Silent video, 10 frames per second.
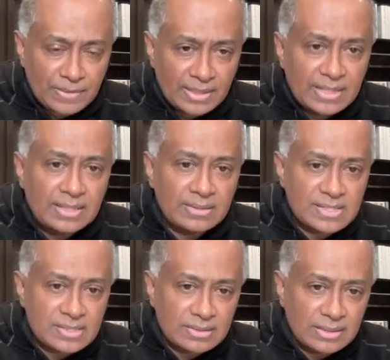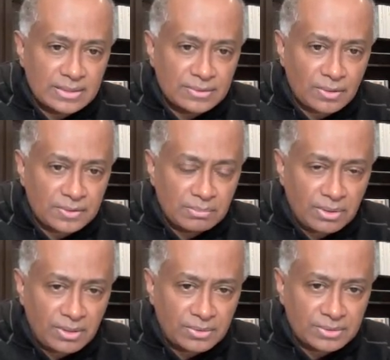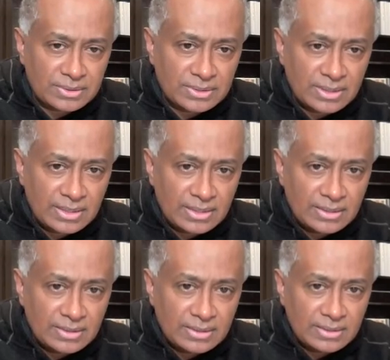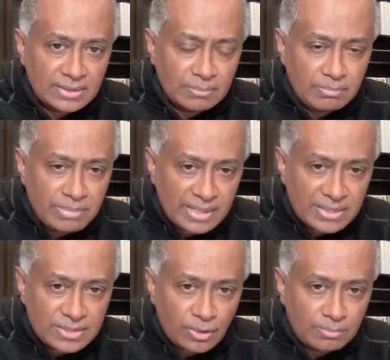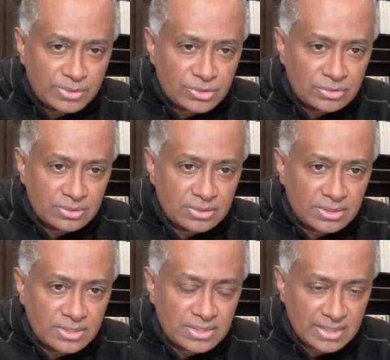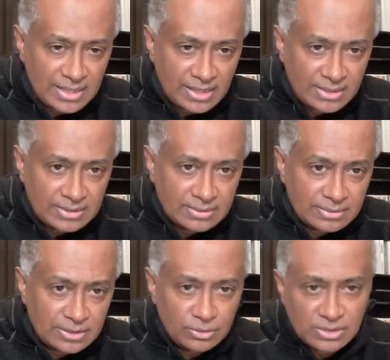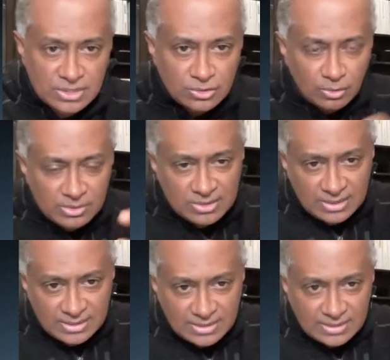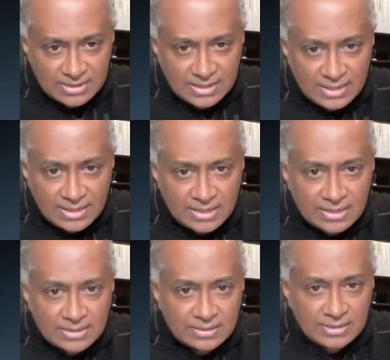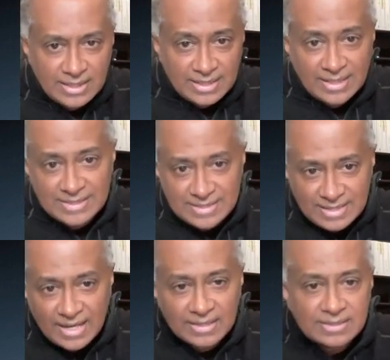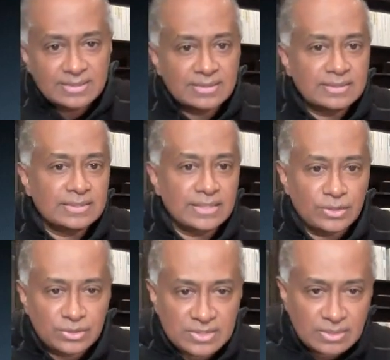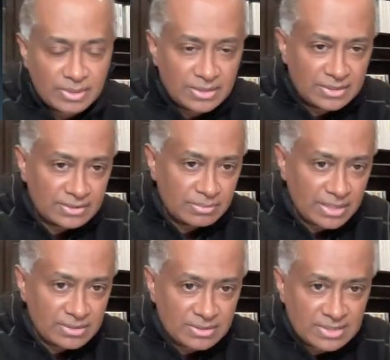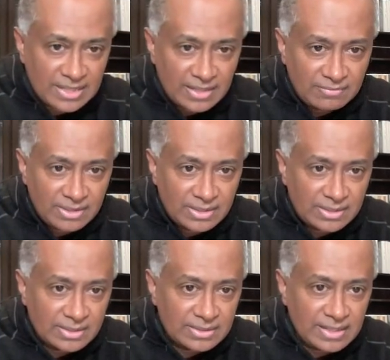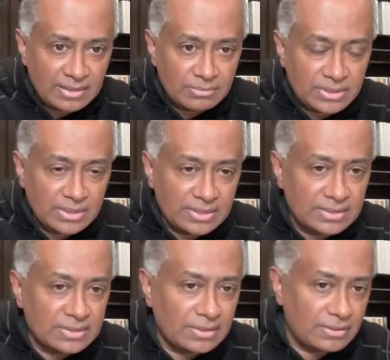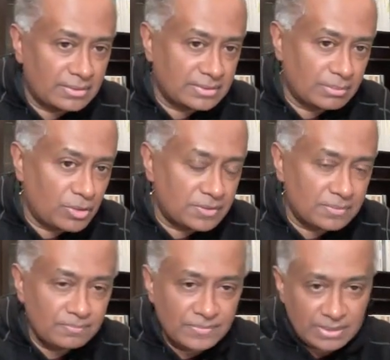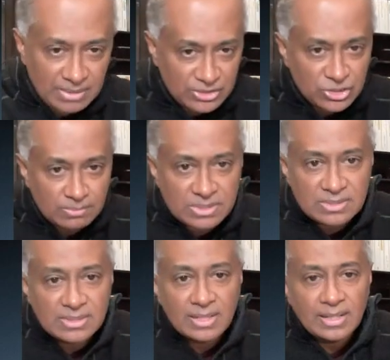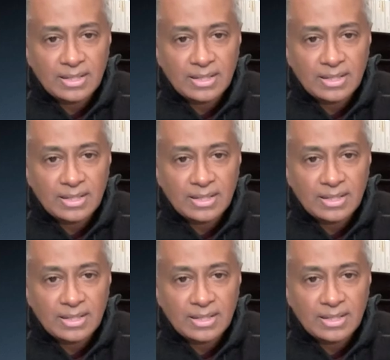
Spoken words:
he recently talked about the biggest opportunities in AI. This is obviously the AI stack. The semiconductor makers like NVIDIA and AMD and Intel are at the bottom. They make chips.